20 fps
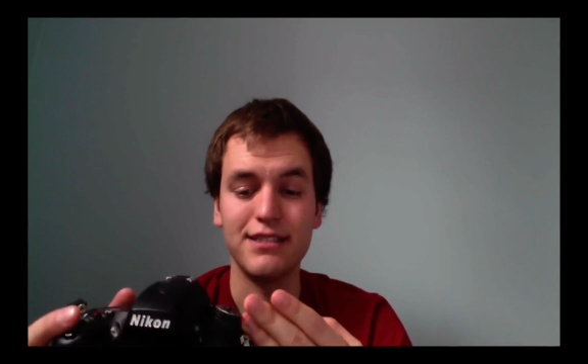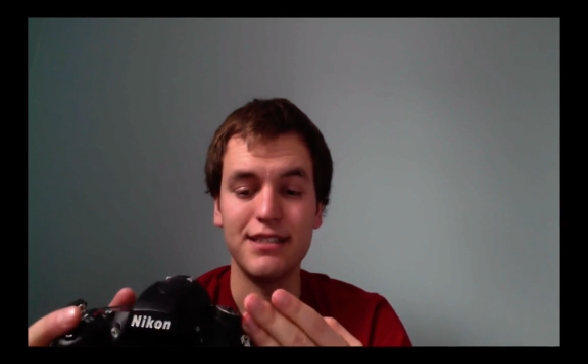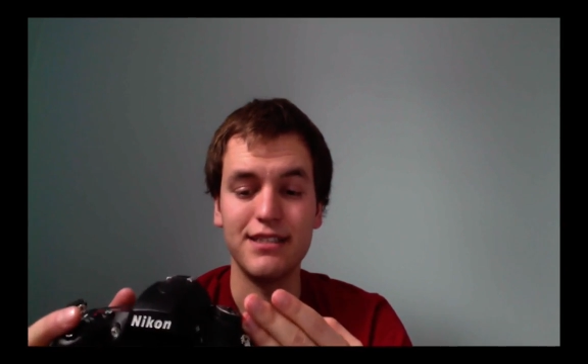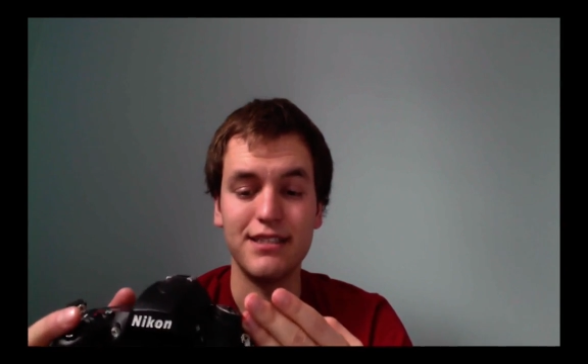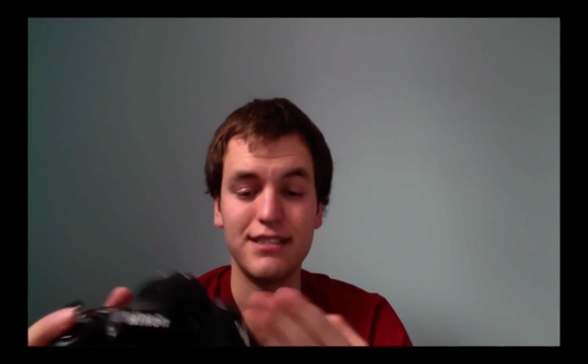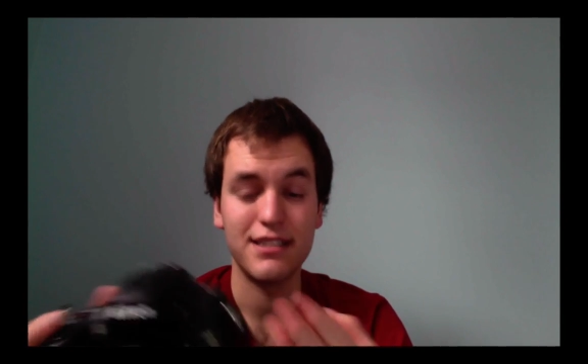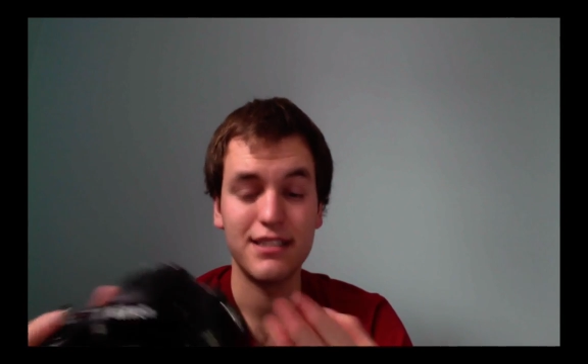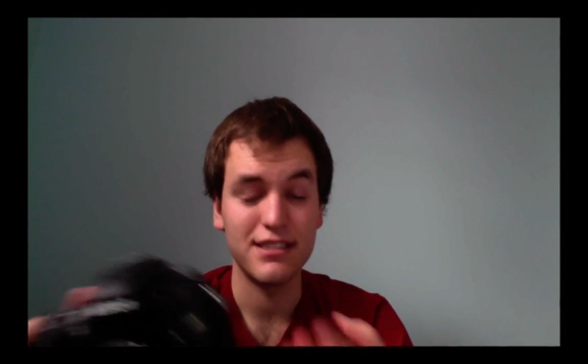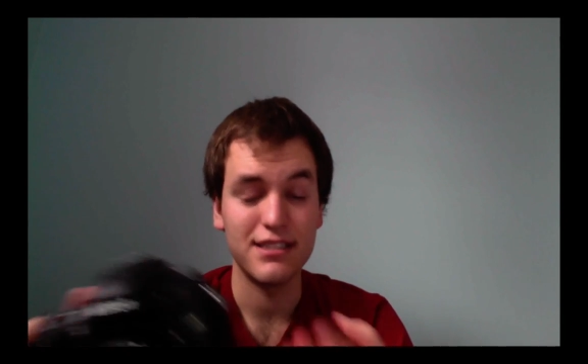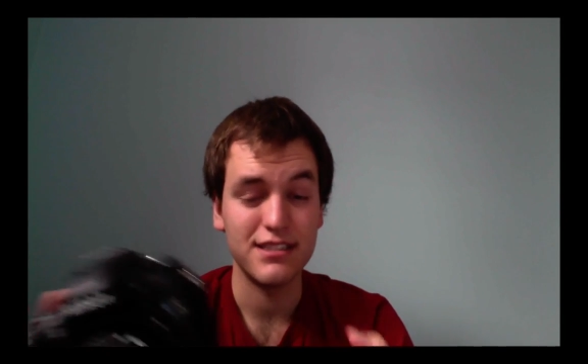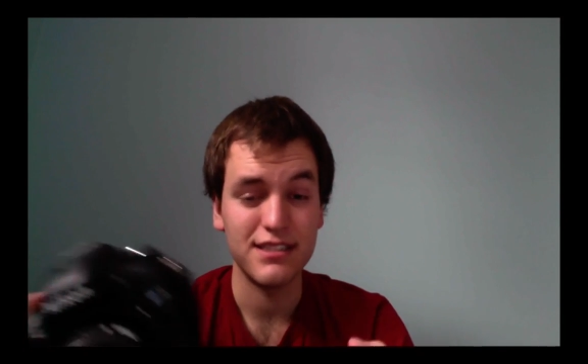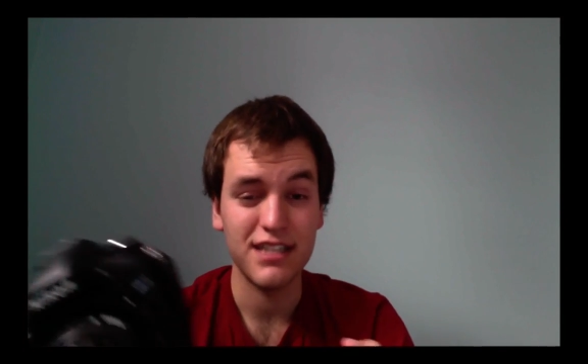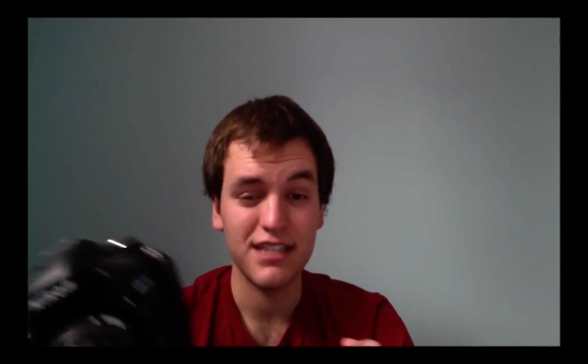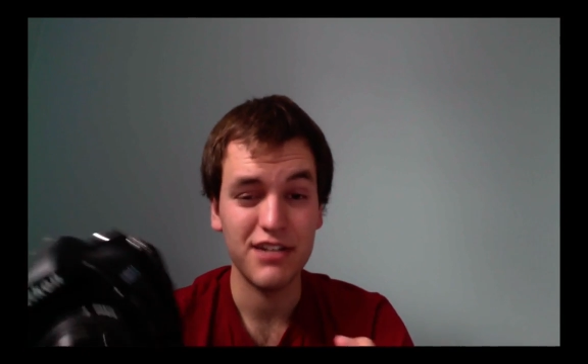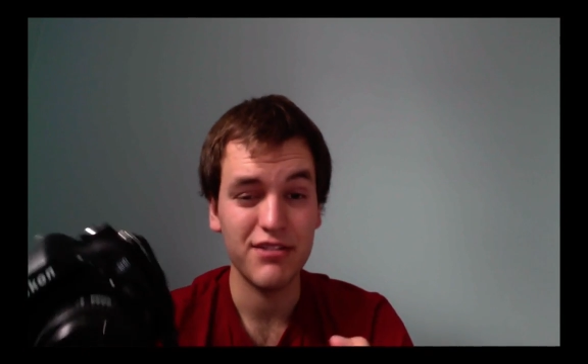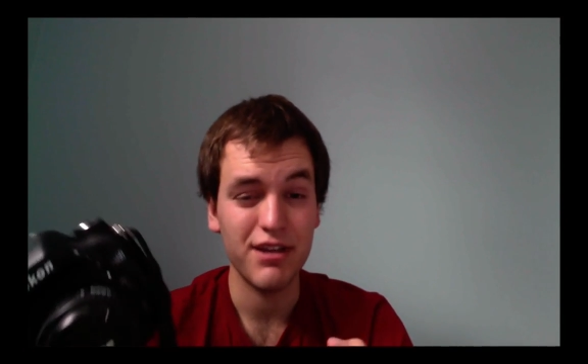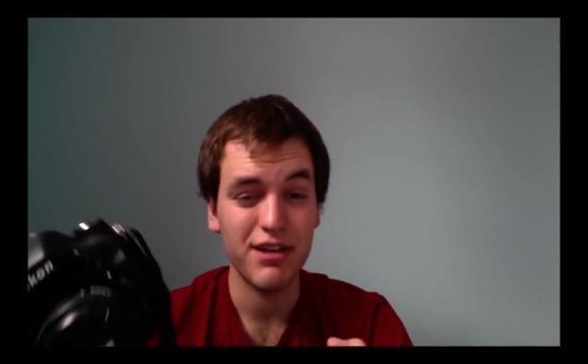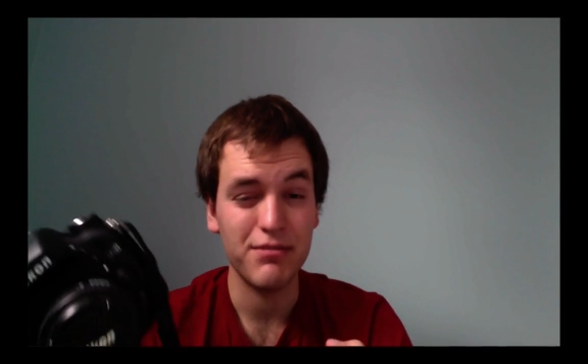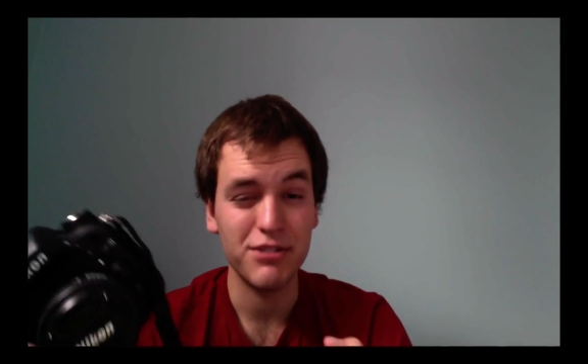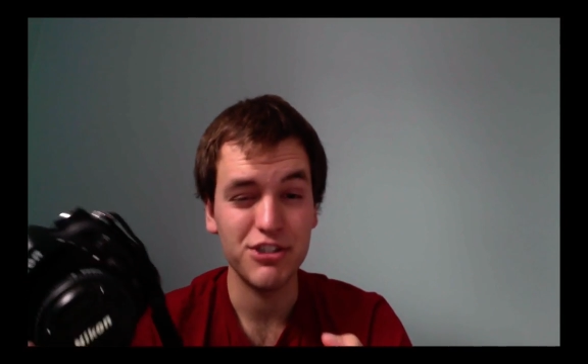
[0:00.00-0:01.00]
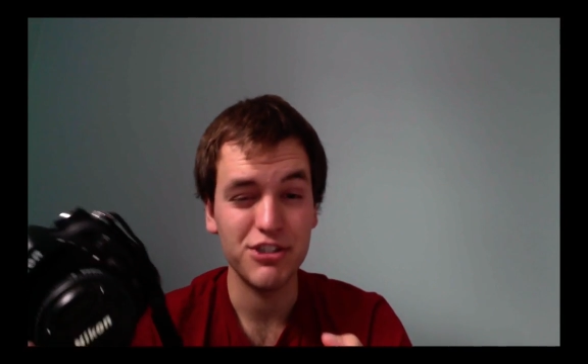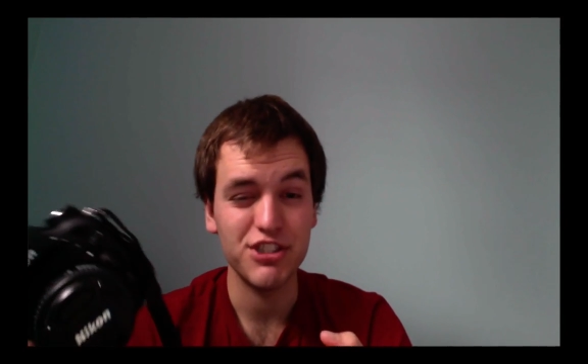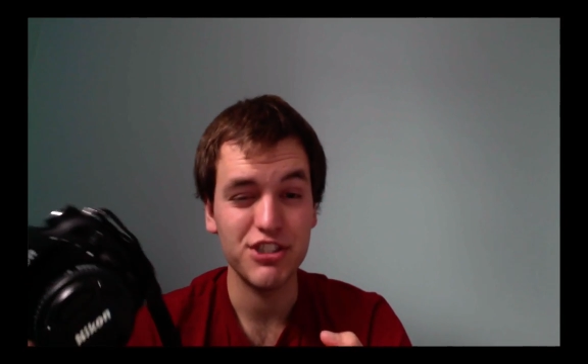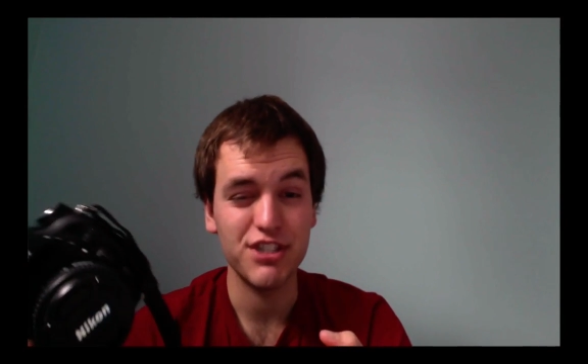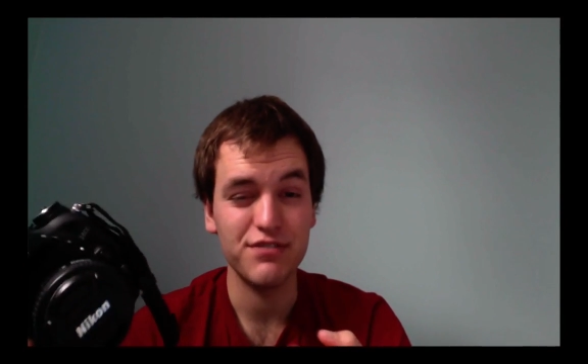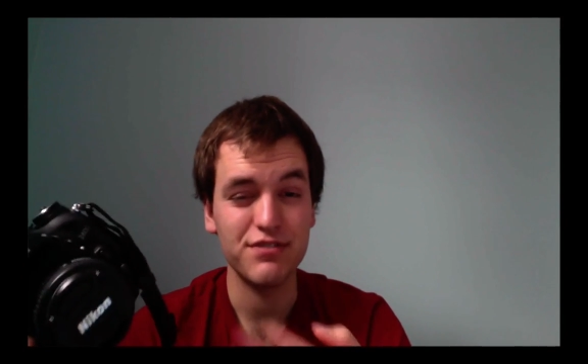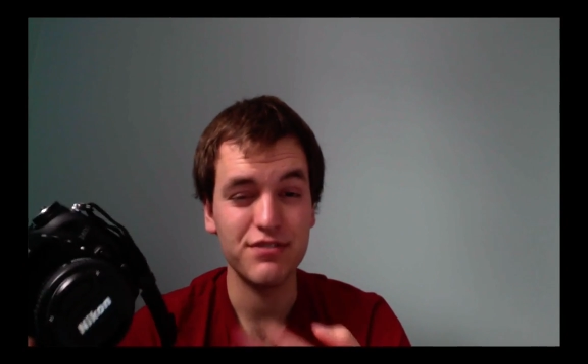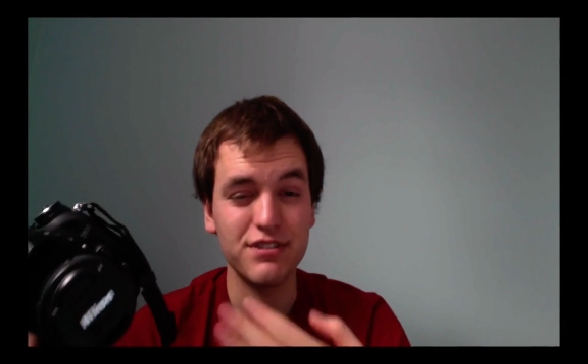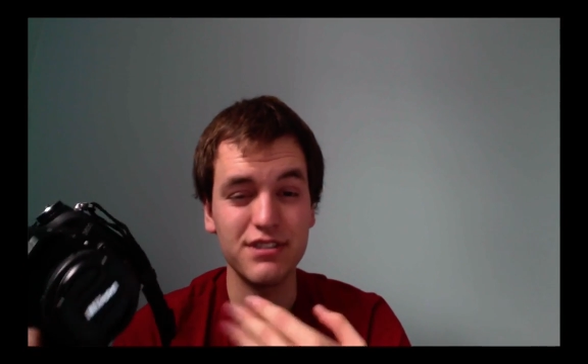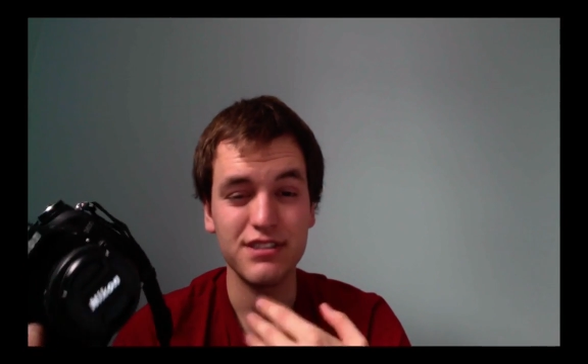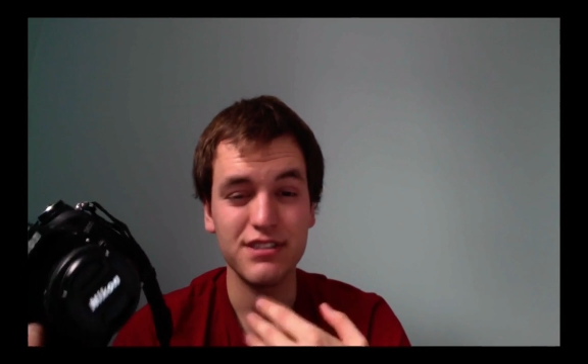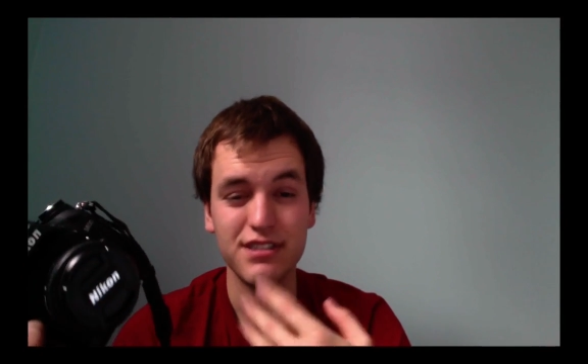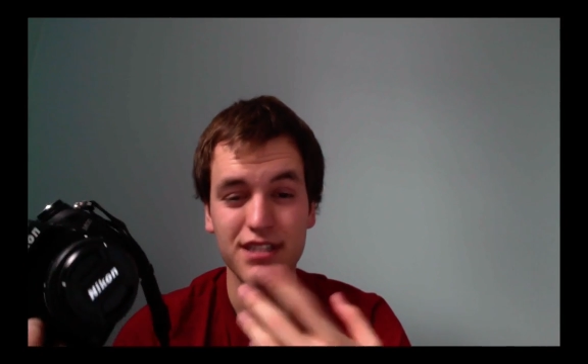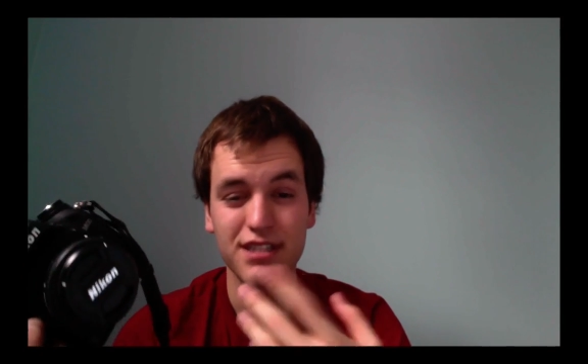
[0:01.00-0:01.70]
it doesn't sound that much different,